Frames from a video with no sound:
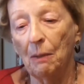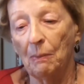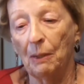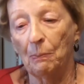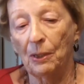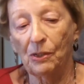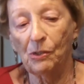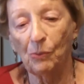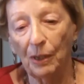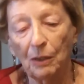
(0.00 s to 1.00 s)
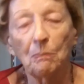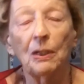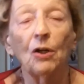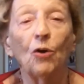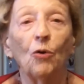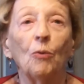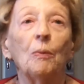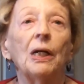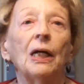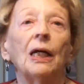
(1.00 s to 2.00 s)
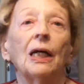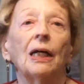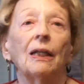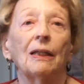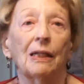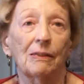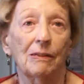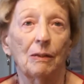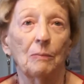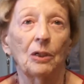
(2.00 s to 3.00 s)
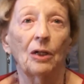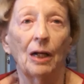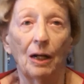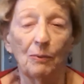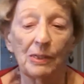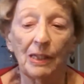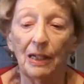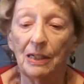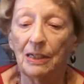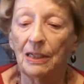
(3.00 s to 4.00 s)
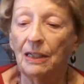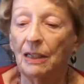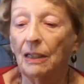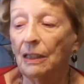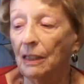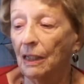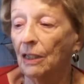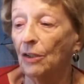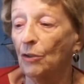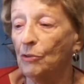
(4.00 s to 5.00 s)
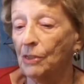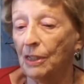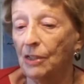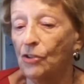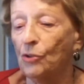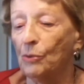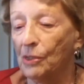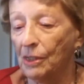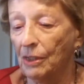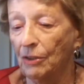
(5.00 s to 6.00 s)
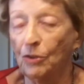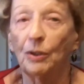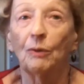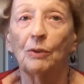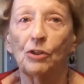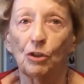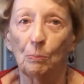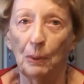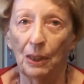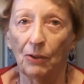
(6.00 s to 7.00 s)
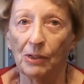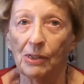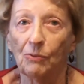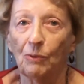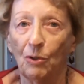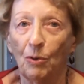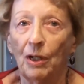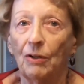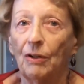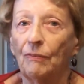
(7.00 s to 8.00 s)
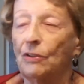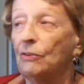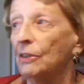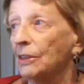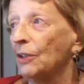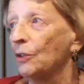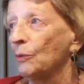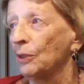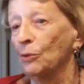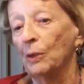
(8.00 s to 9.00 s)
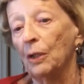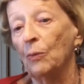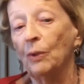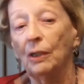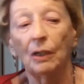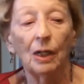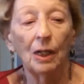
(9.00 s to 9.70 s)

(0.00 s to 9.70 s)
My parents wanted me home that summer. I was 18, and in those days you were still doing what your parents required of you until you were 21.